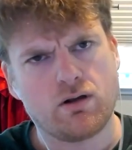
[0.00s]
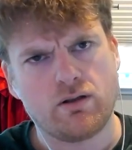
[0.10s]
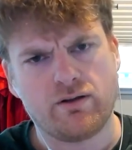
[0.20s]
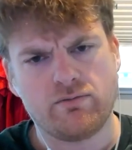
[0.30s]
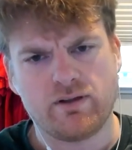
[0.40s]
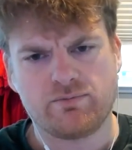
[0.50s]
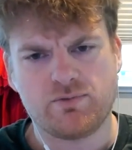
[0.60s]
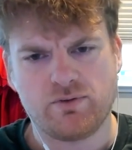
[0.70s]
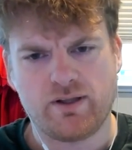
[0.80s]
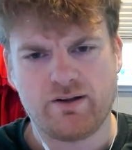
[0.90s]
You know, they like
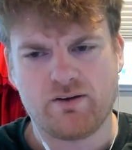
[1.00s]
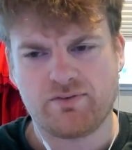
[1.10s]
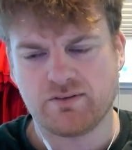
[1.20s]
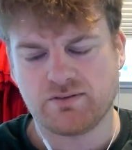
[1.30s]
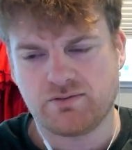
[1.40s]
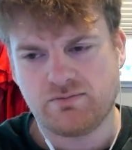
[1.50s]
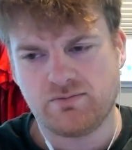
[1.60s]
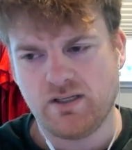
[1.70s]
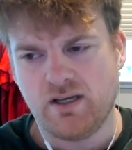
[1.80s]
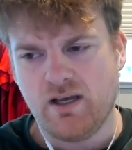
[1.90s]
Tulane offers
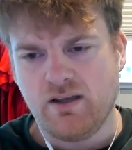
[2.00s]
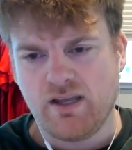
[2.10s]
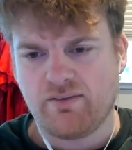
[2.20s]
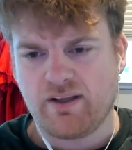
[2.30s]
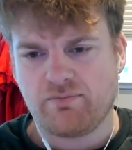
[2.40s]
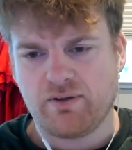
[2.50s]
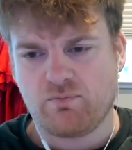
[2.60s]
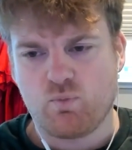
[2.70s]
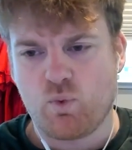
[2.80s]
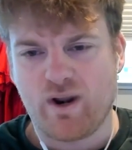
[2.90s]
yeah, like
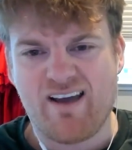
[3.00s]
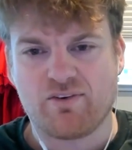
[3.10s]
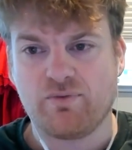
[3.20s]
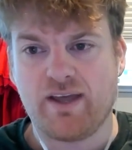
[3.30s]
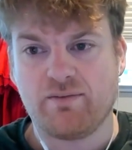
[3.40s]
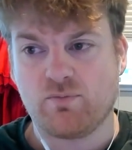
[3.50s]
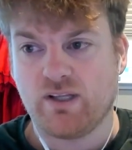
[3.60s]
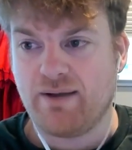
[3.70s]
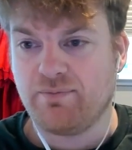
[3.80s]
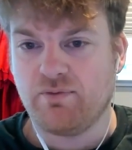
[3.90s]
whatever they
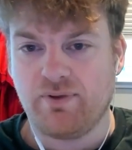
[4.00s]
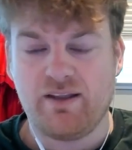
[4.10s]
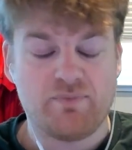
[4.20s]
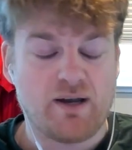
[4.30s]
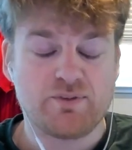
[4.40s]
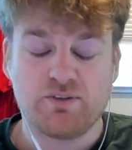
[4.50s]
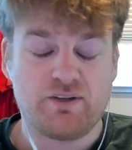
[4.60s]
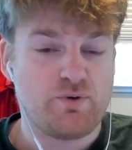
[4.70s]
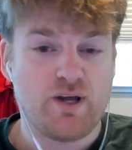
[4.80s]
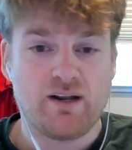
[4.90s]
claim to, and I'm sure
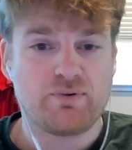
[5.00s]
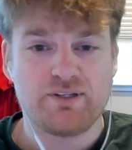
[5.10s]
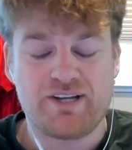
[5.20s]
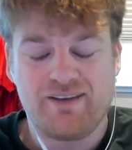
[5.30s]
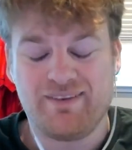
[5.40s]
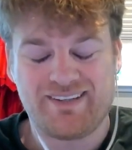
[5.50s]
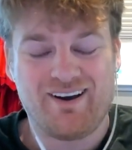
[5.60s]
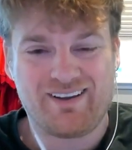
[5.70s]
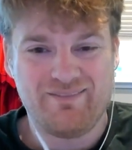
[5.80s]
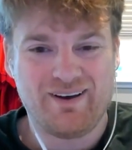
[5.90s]
they do not appreciate me
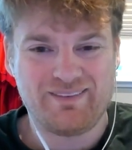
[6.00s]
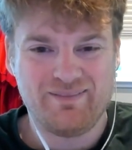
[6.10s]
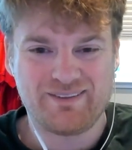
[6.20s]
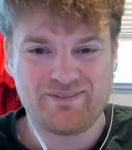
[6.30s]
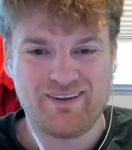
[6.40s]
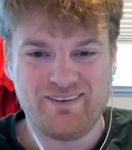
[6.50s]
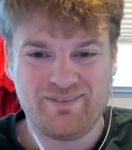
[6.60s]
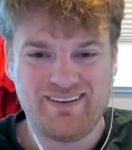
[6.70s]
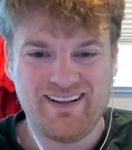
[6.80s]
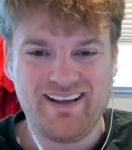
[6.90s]
talking about that this way,
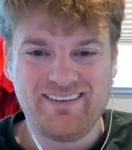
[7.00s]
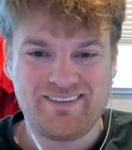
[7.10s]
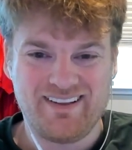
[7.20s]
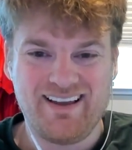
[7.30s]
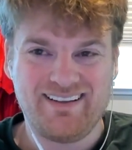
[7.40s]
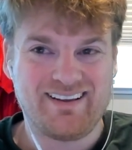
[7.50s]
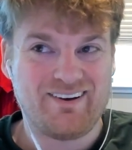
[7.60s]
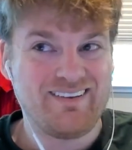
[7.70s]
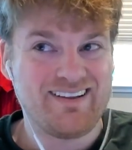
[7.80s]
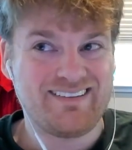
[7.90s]
but Tulane, like
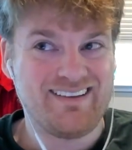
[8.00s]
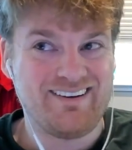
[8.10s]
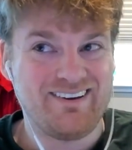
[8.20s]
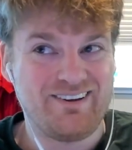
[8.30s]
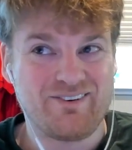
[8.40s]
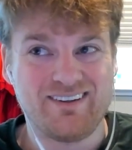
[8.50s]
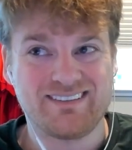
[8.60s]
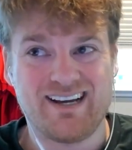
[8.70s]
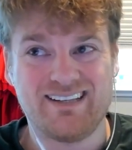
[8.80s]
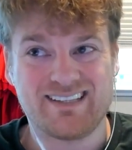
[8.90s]
only at Tulane, only New Orleans, guys.